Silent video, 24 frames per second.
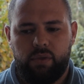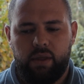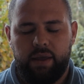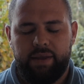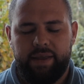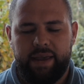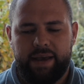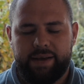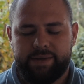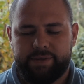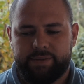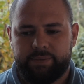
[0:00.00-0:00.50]

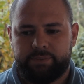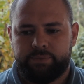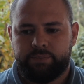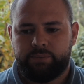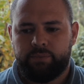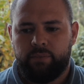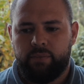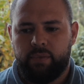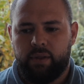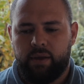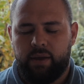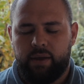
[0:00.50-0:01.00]
Yes,
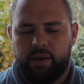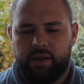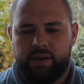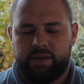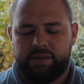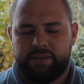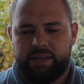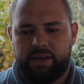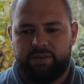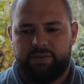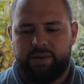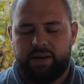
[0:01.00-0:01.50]
it
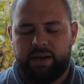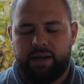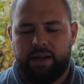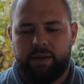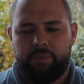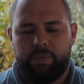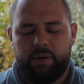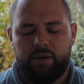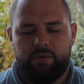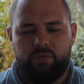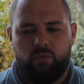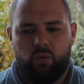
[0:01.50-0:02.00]
is definitely
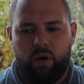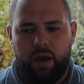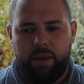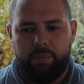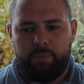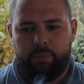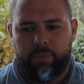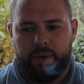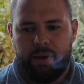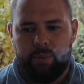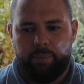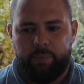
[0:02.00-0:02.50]
a bit of
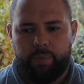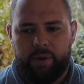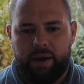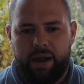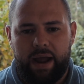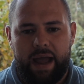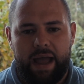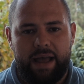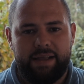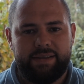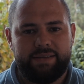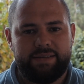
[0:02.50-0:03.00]
white pepper
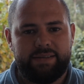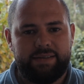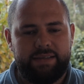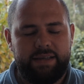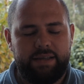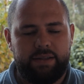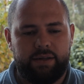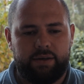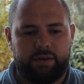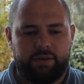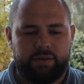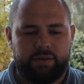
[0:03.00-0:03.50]
and
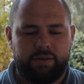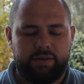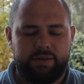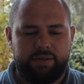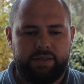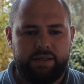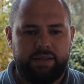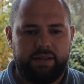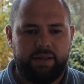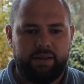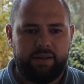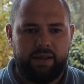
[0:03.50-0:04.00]
cedar
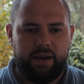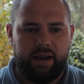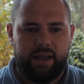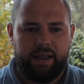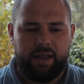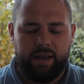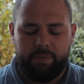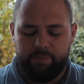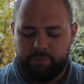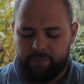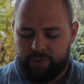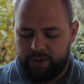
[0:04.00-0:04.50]
that
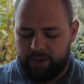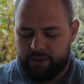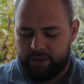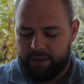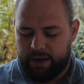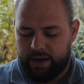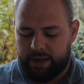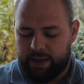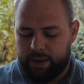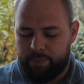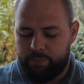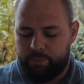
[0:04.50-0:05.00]

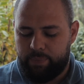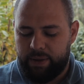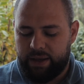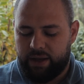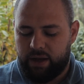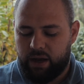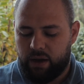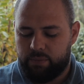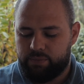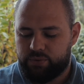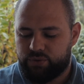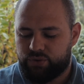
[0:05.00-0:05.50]
I can
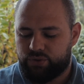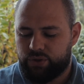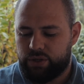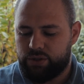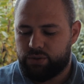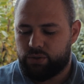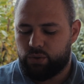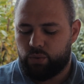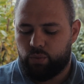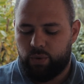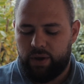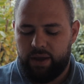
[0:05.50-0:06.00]
pick up
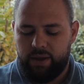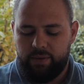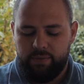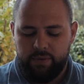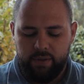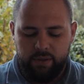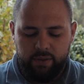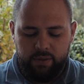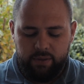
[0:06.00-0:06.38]
straight away.